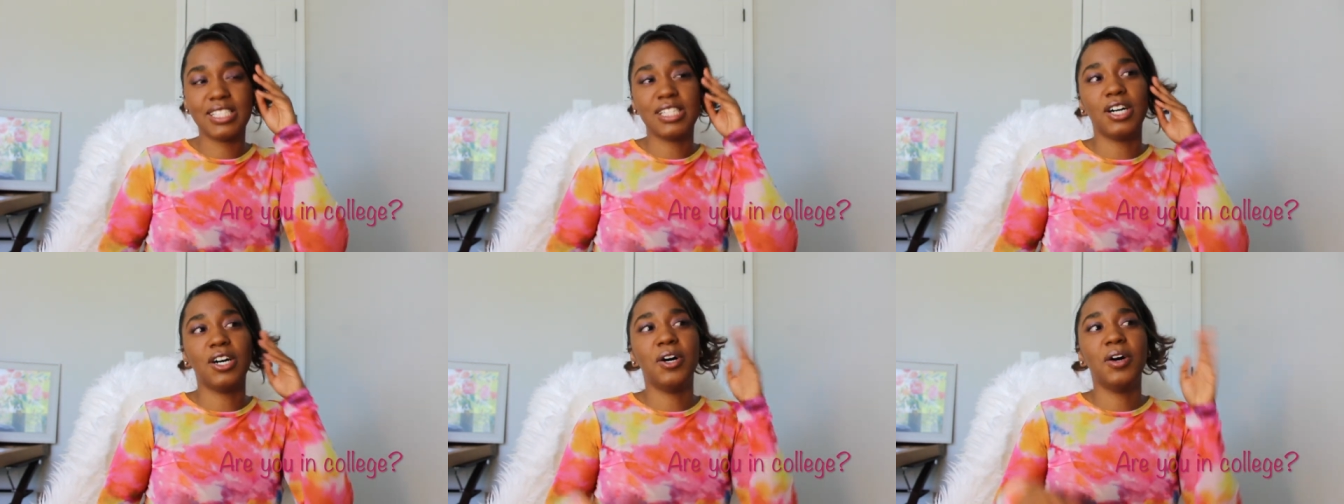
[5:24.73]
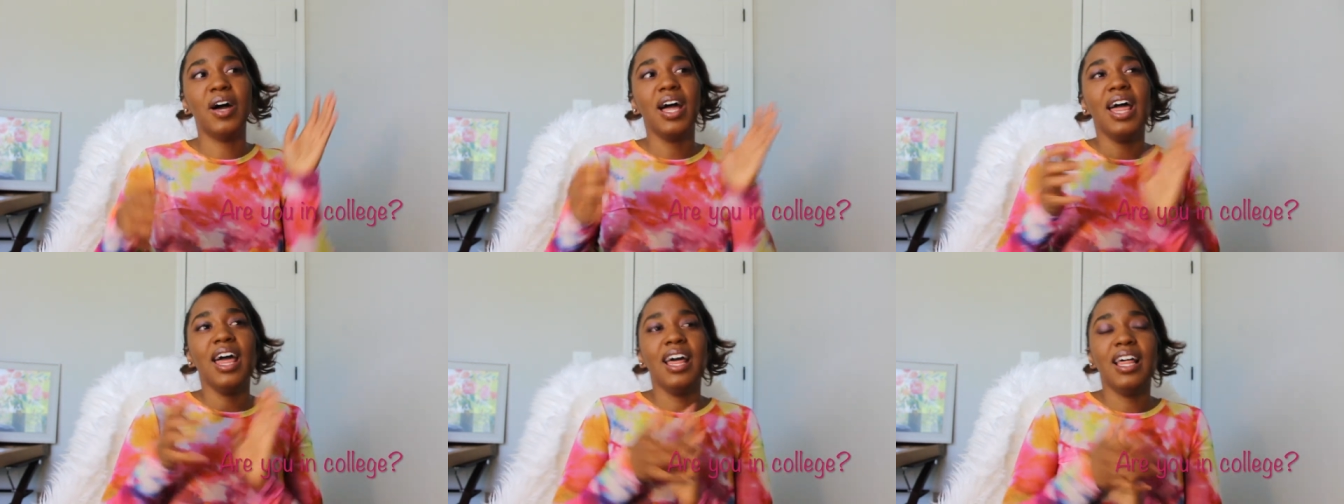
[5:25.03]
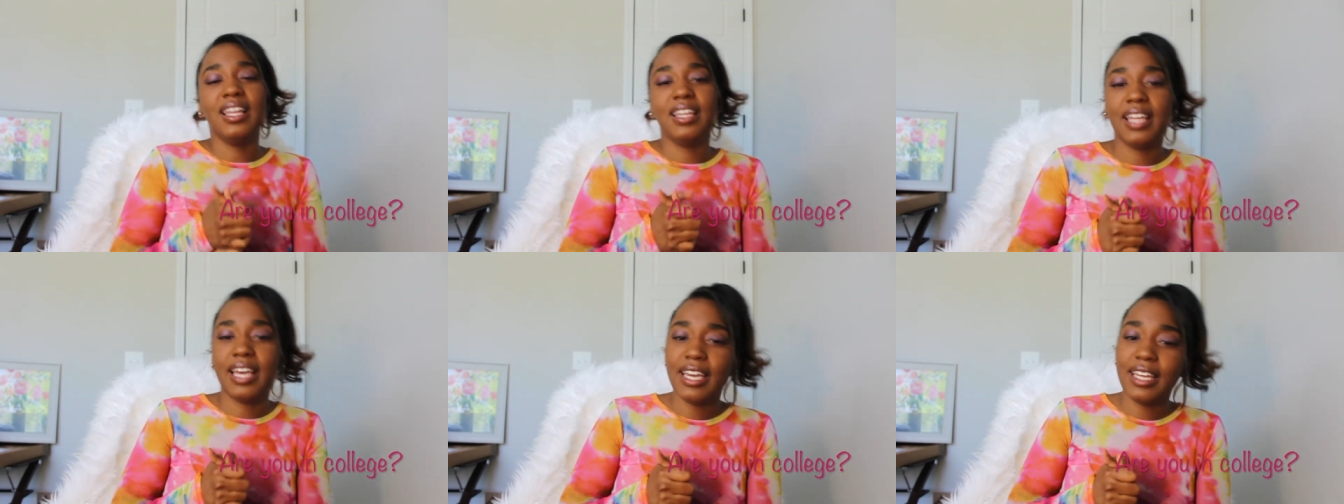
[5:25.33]
So
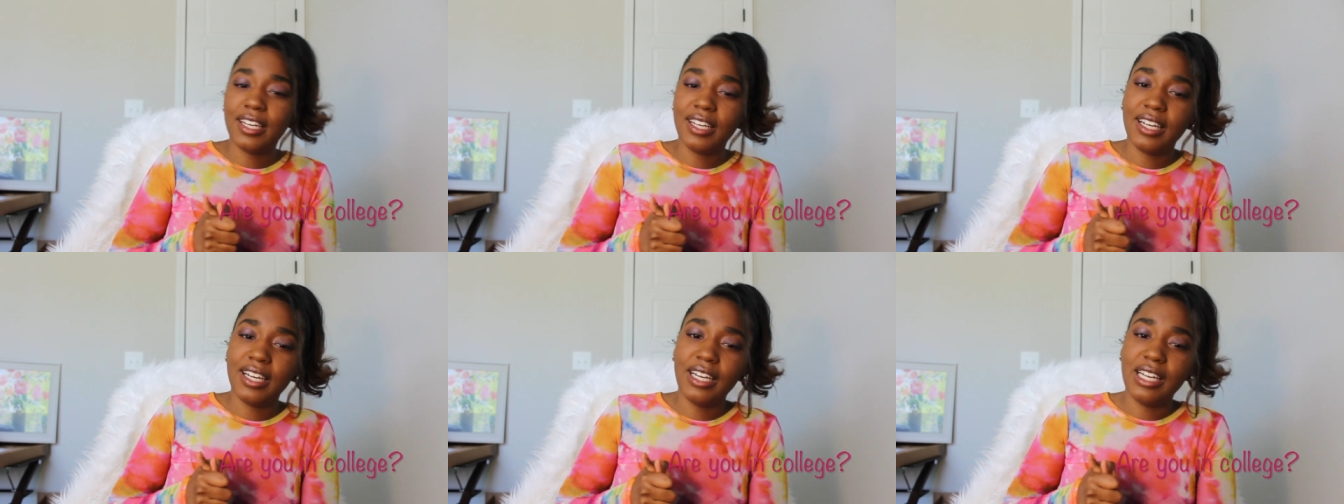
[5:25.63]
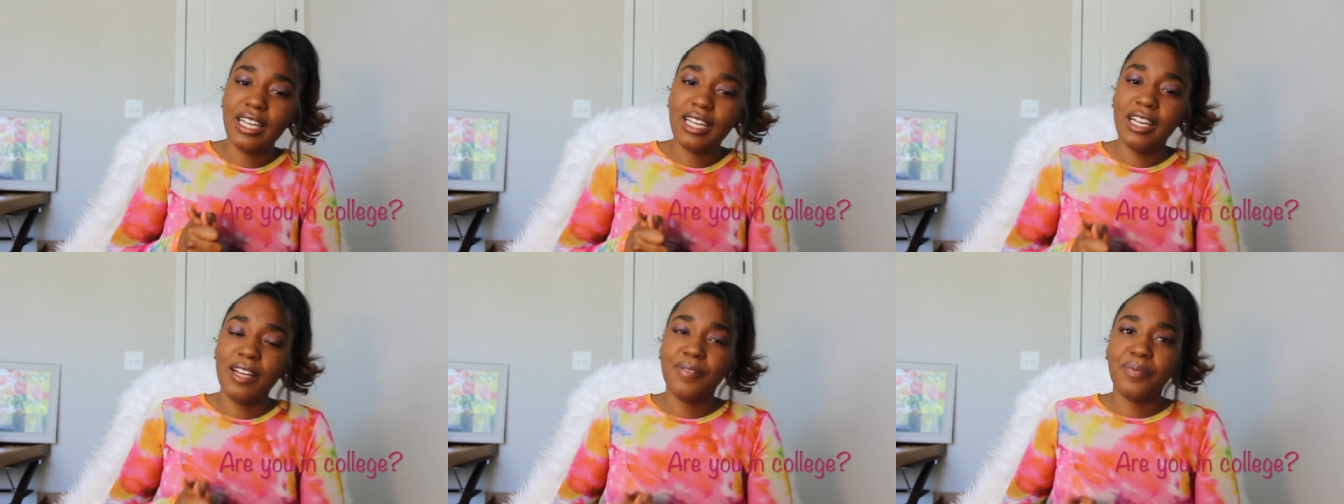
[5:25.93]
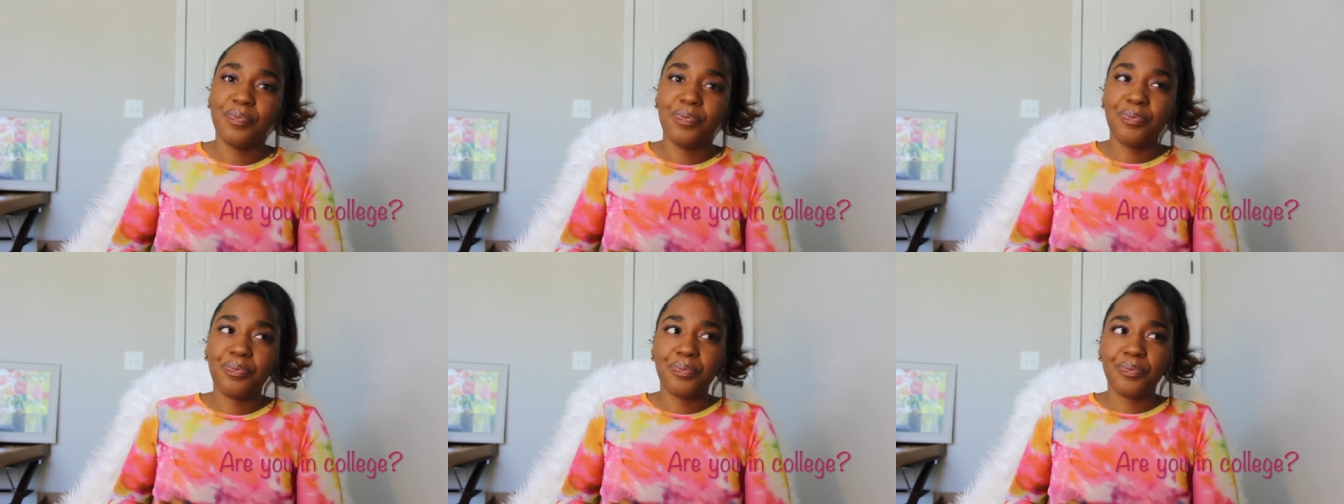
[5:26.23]
later
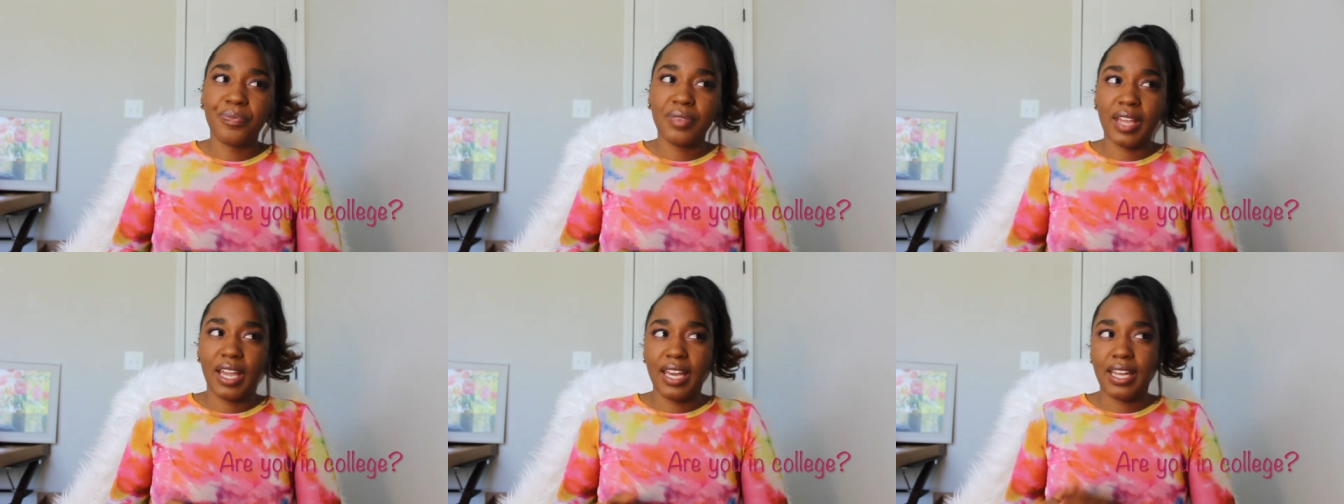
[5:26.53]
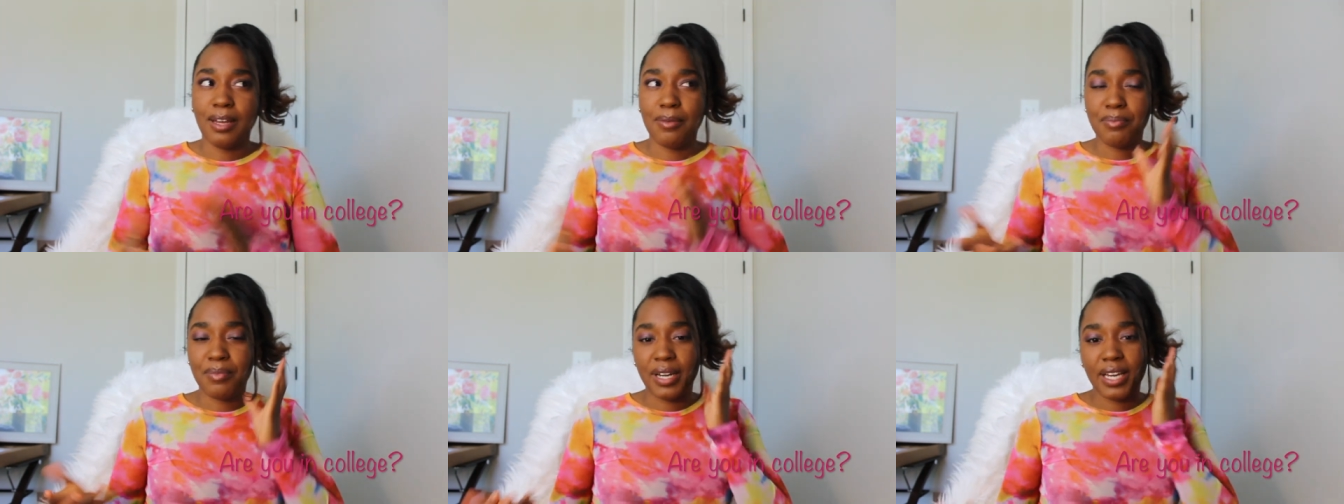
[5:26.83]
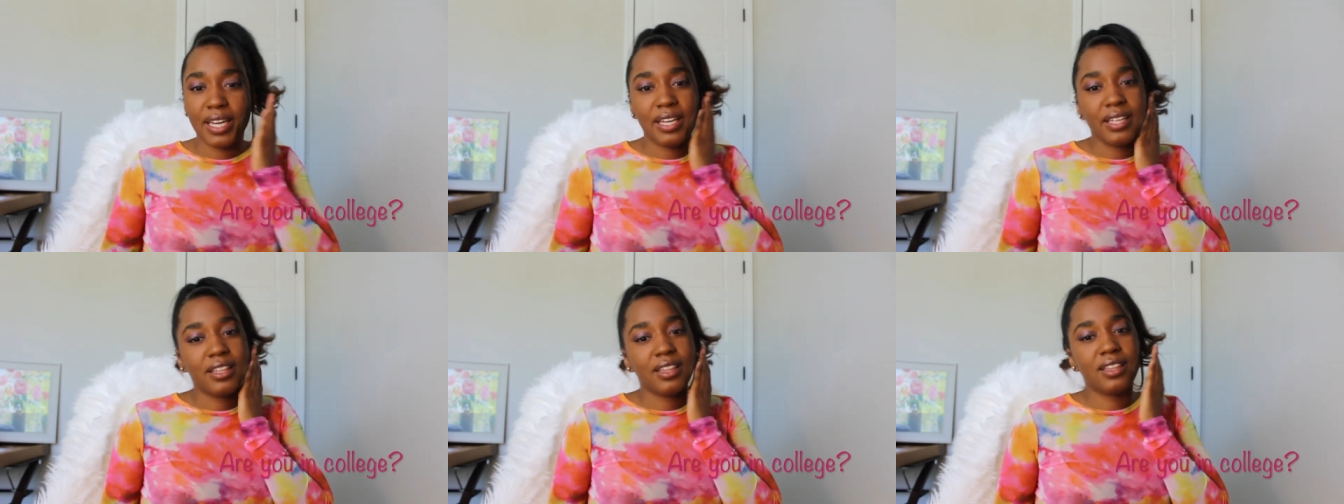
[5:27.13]
in a
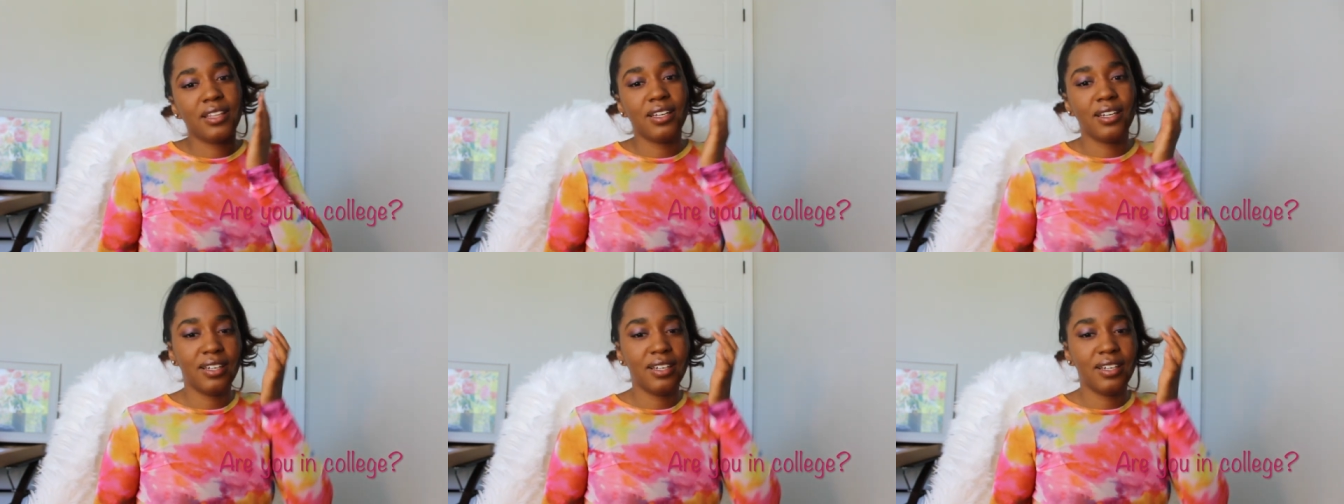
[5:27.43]
month